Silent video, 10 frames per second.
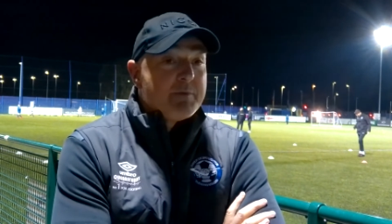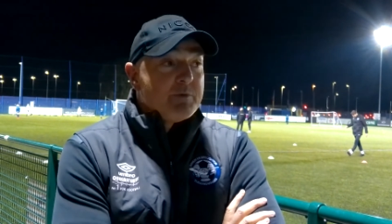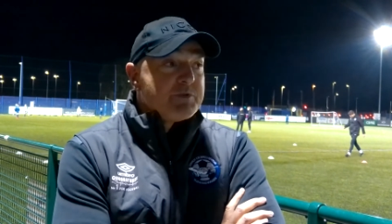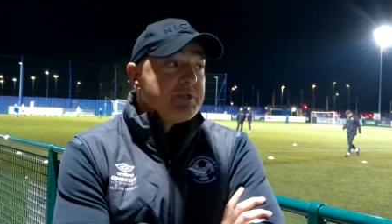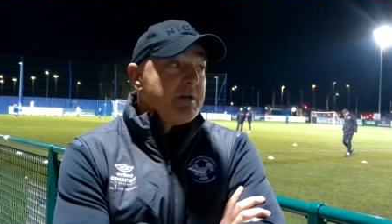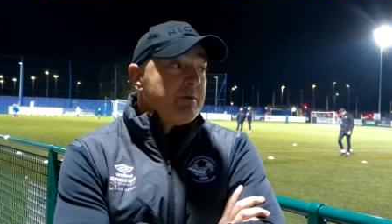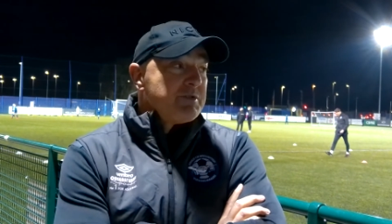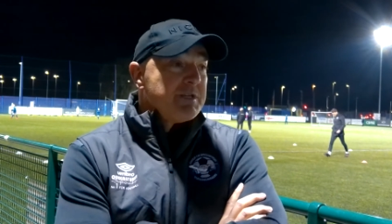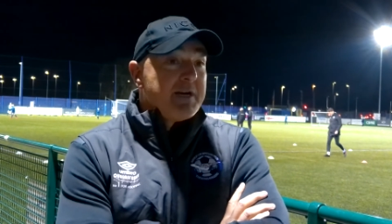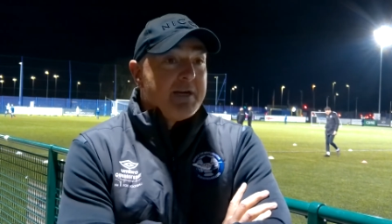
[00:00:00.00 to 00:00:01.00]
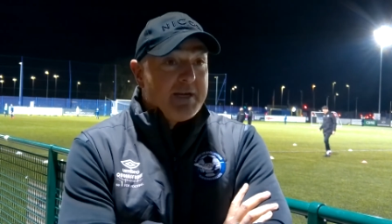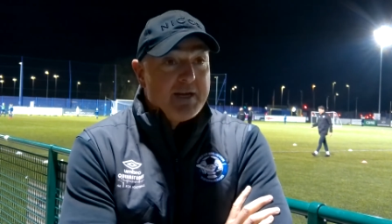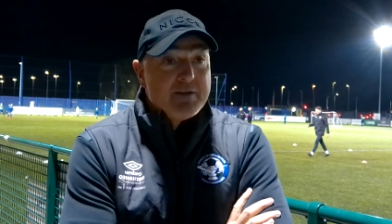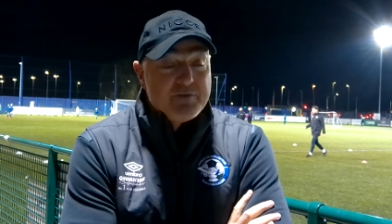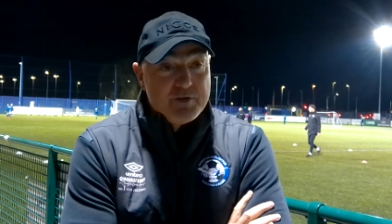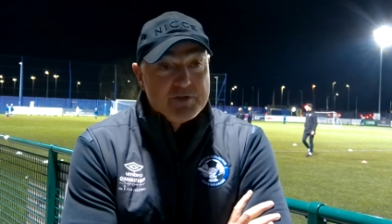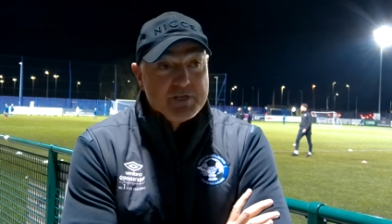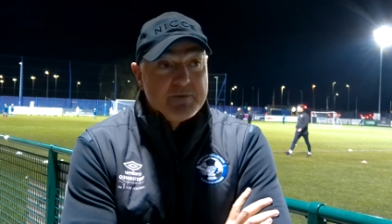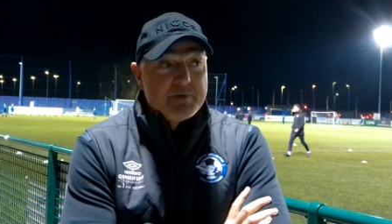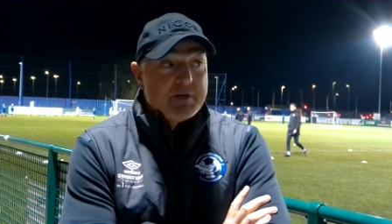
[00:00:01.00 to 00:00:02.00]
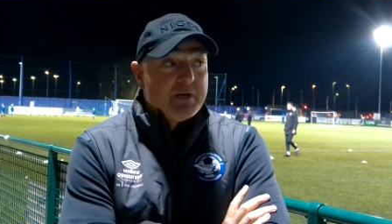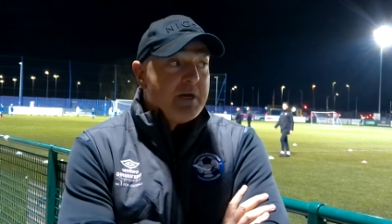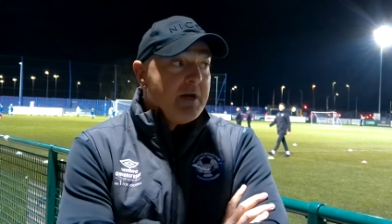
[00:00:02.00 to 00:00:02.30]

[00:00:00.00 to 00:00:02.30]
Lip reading: but we'll see how tonight again and Thursday, but